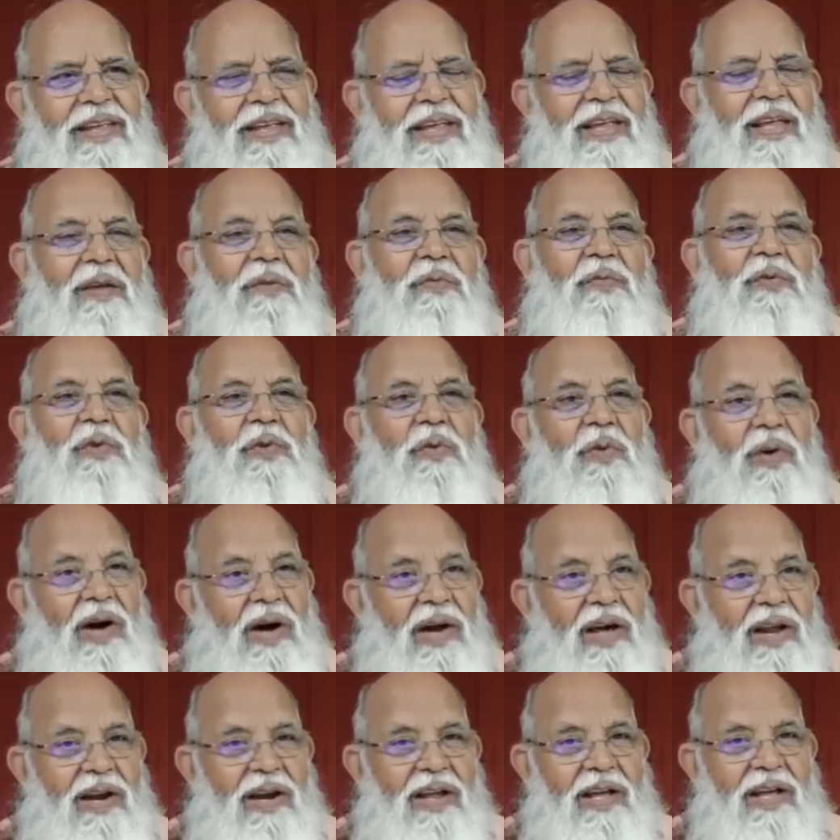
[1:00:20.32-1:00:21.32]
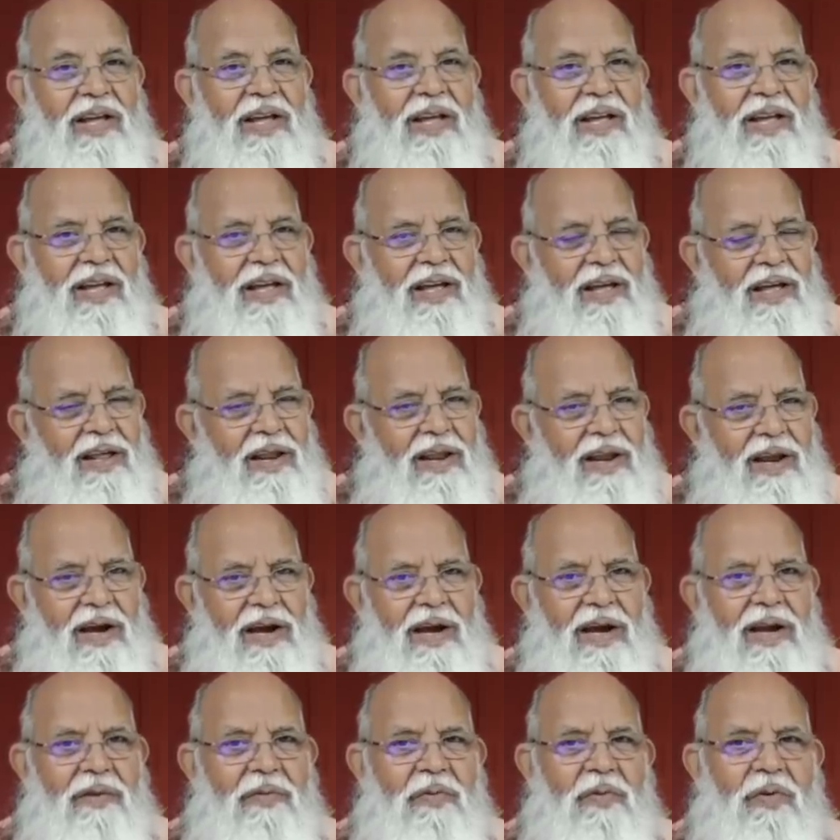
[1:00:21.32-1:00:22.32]
if you are a
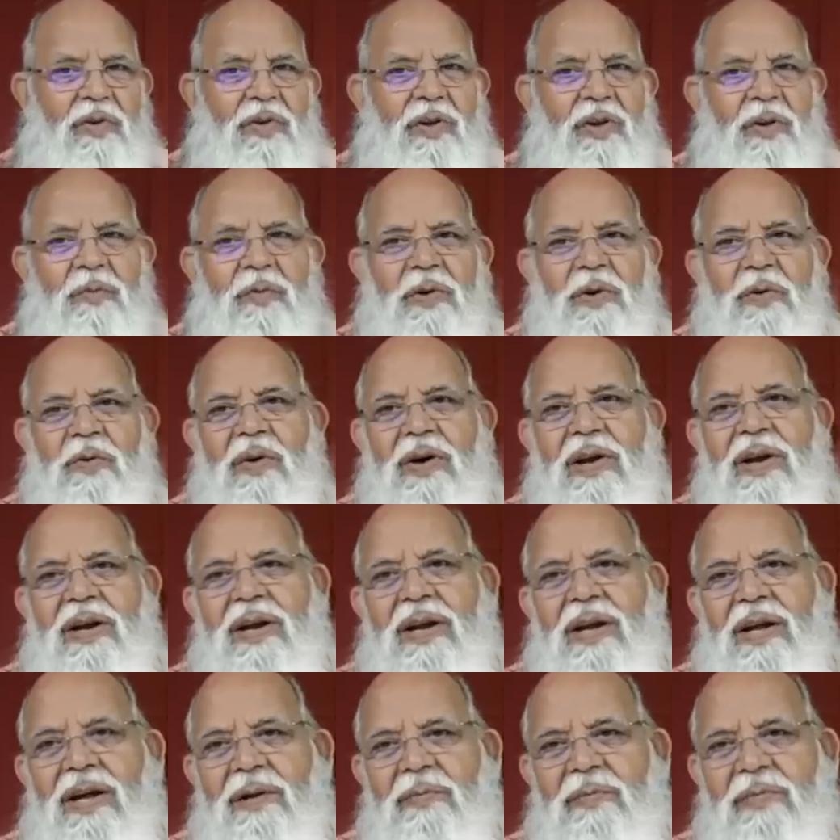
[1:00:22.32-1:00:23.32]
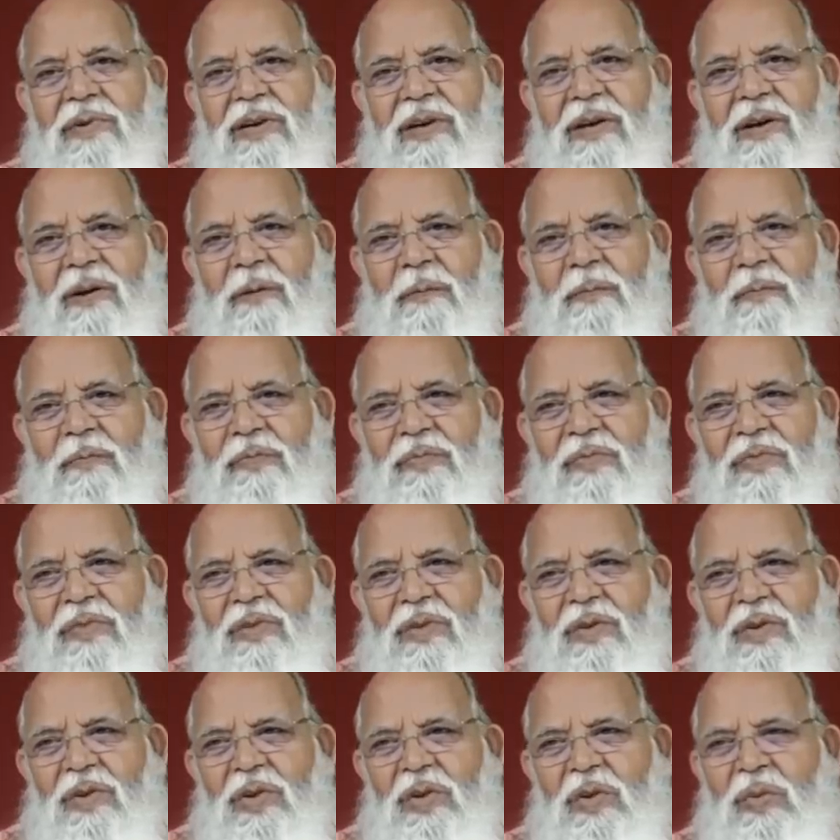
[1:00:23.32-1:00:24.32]
real devotee of Bhagwan Ram,
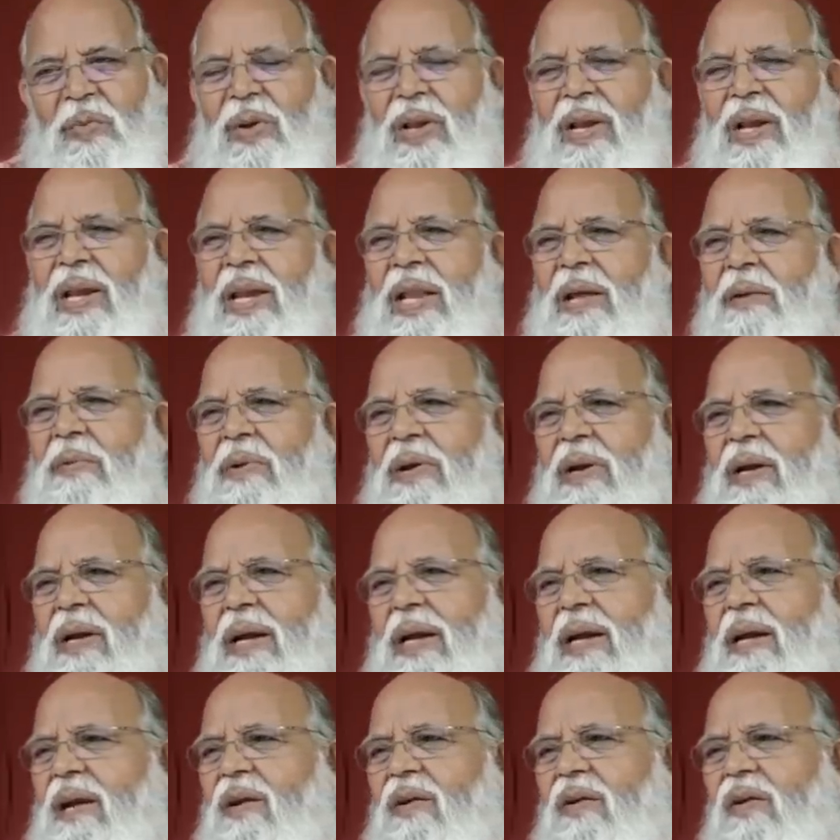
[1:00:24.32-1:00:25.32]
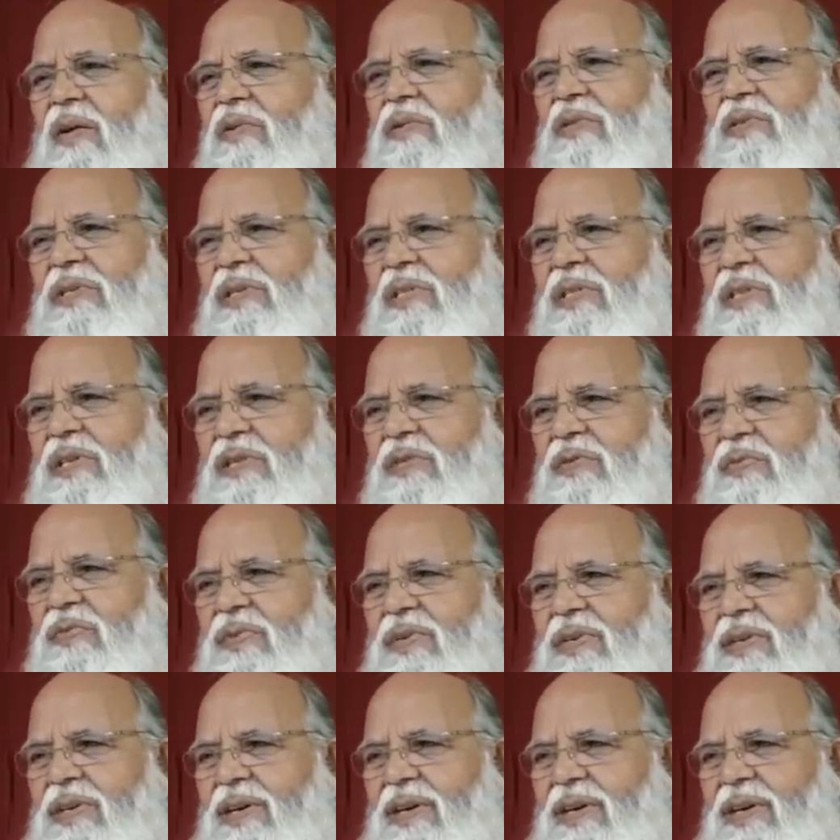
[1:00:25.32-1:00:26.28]
you will never get lost in this world.